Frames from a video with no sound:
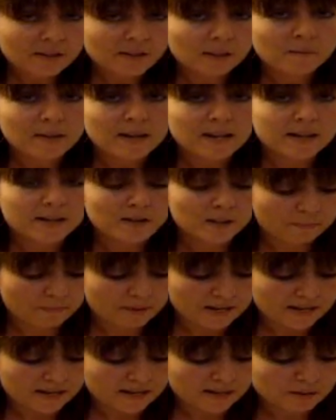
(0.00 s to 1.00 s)
then we can
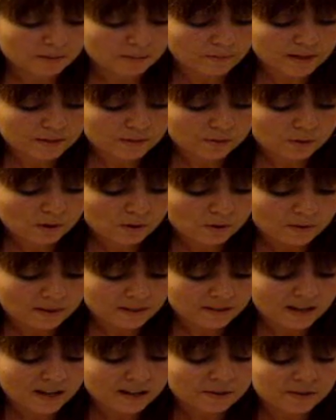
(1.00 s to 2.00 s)
speak his word too,
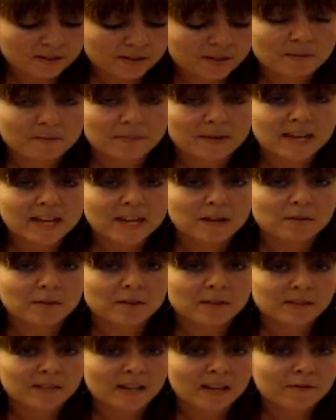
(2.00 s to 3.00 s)
and others can be healed
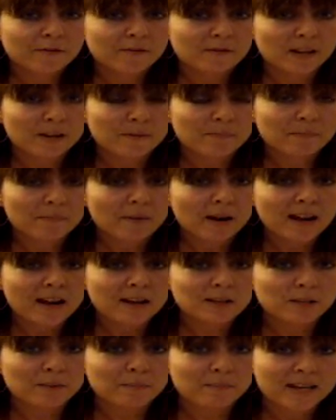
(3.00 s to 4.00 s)
and set free by
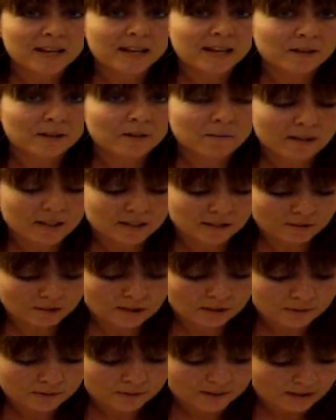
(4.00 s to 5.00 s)
us speaking the word of the
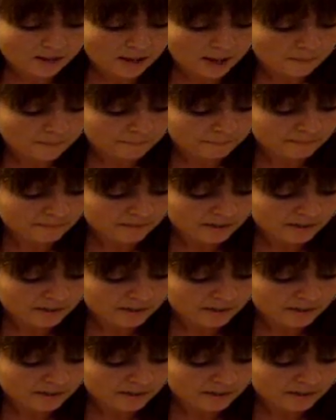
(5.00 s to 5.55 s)
Lord to them.